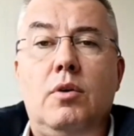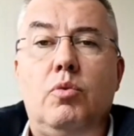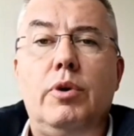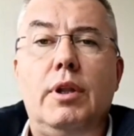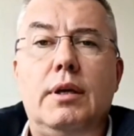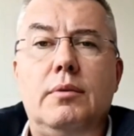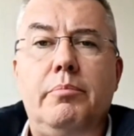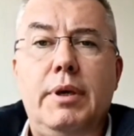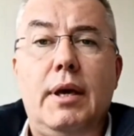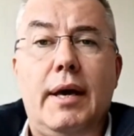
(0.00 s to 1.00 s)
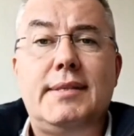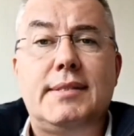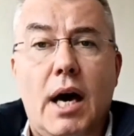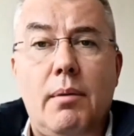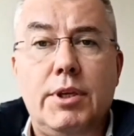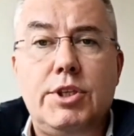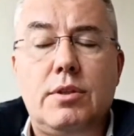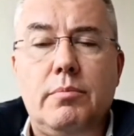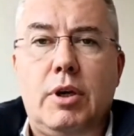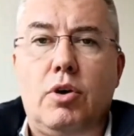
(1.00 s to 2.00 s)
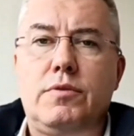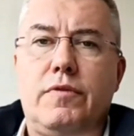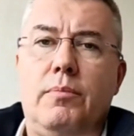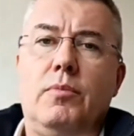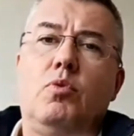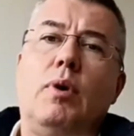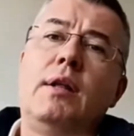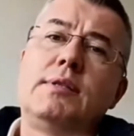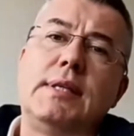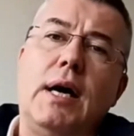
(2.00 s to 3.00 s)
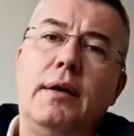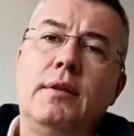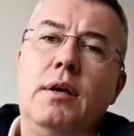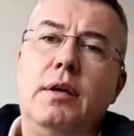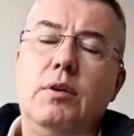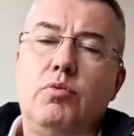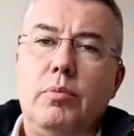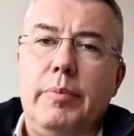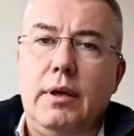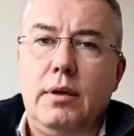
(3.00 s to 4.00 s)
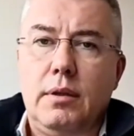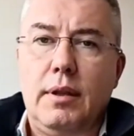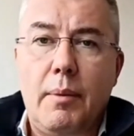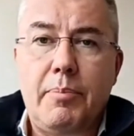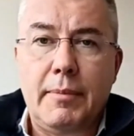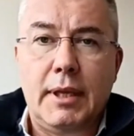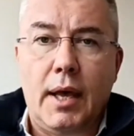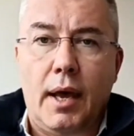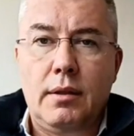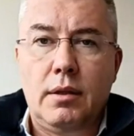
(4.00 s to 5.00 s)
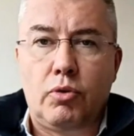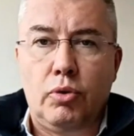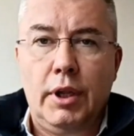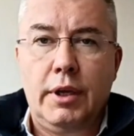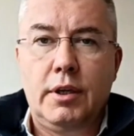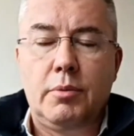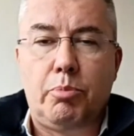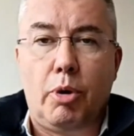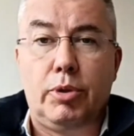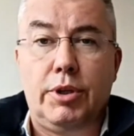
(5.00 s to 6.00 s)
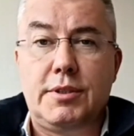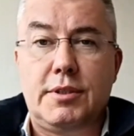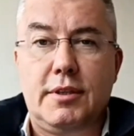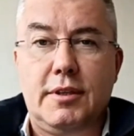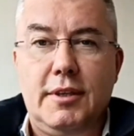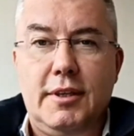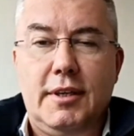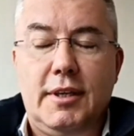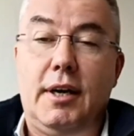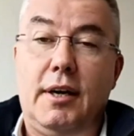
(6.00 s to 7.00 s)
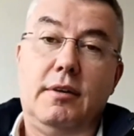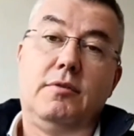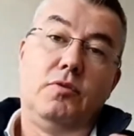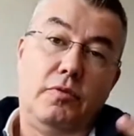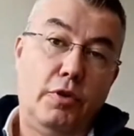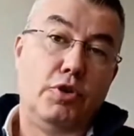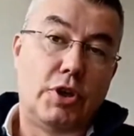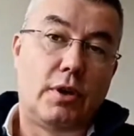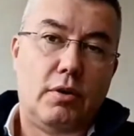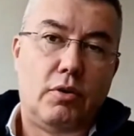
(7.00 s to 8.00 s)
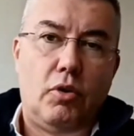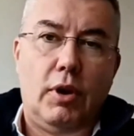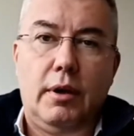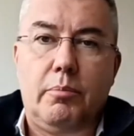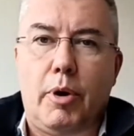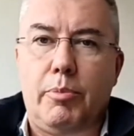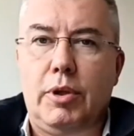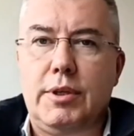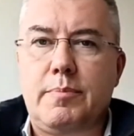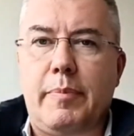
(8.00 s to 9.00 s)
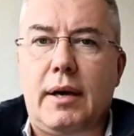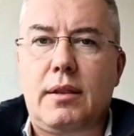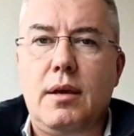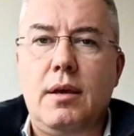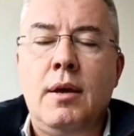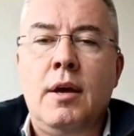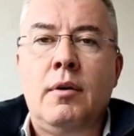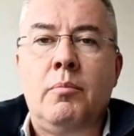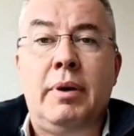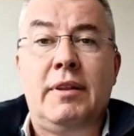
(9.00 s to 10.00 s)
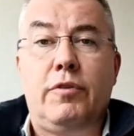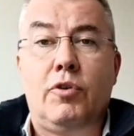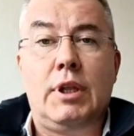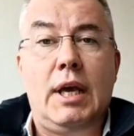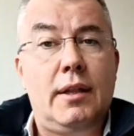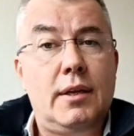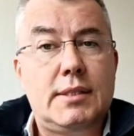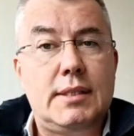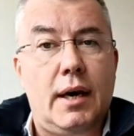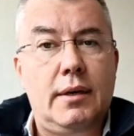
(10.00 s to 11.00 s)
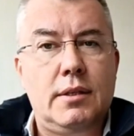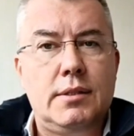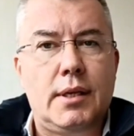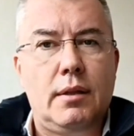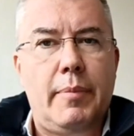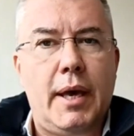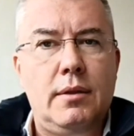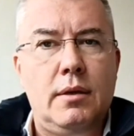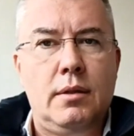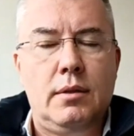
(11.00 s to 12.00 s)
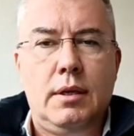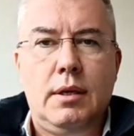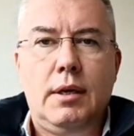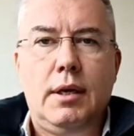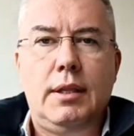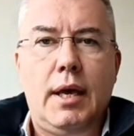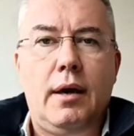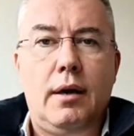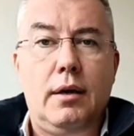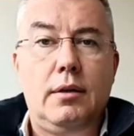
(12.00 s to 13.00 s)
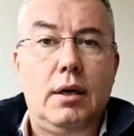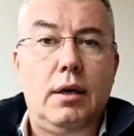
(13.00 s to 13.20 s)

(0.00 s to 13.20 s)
will be established, because from one side it will be DPMNE, the ruling populist, future ruling populist party, but for the other side it's Albanian, their